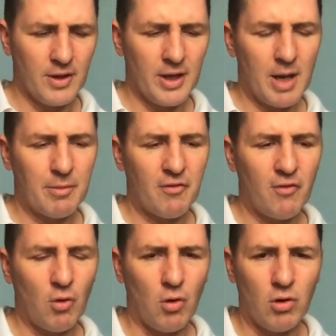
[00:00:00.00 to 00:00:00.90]
Number
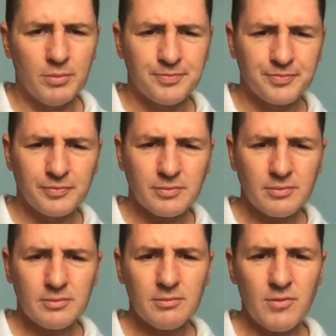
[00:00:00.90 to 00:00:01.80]
4
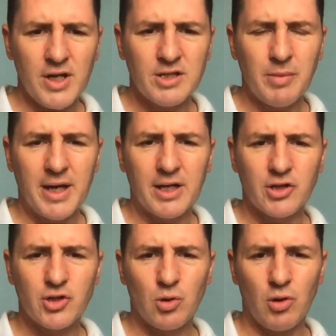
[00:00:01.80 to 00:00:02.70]
is making
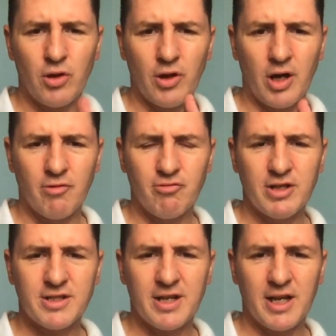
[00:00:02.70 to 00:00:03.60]
sure that her
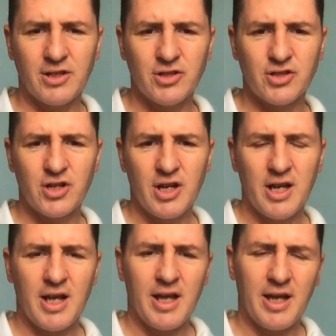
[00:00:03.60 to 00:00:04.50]
wrist hinge
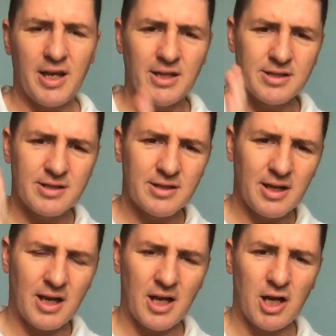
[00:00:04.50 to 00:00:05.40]
is
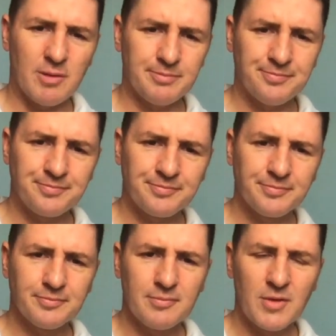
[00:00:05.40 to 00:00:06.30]

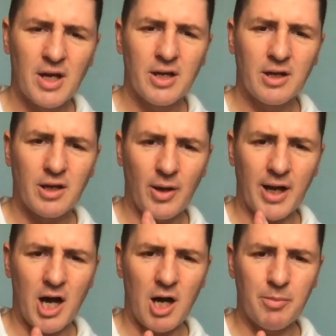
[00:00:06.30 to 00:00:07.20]
going
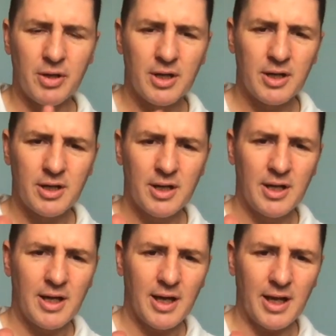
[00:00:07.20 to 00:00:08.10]
up
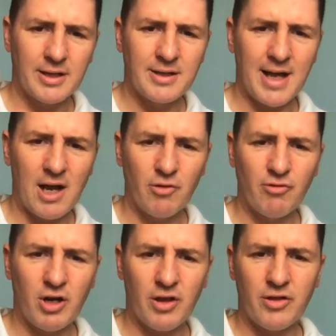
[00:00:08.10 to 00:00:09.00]
and down
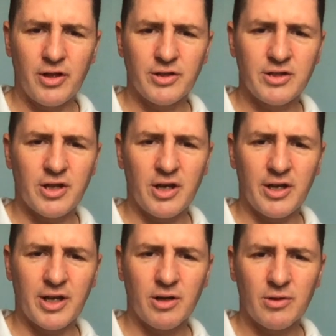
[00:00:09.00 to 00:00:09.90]
rather than
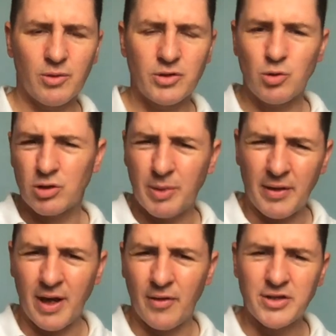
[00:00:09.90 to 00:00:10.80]
turning. We talked about
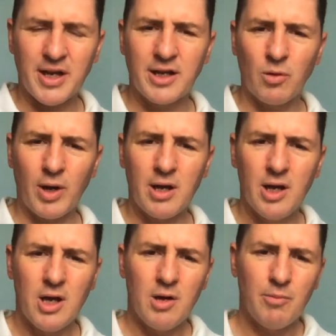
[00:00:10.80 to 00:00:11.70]
that on the takeaway,
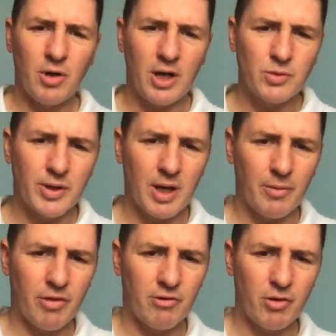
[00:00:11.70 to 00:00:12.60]
but as we come
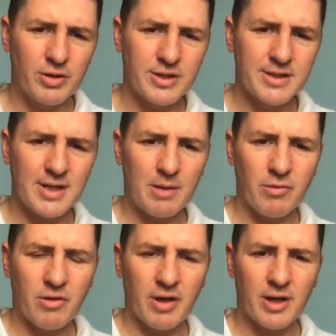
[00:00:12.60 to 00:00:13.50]
through, it's the same
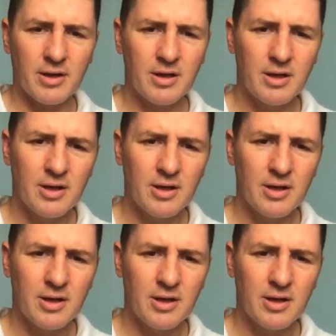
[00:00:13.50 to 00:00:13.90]
thing,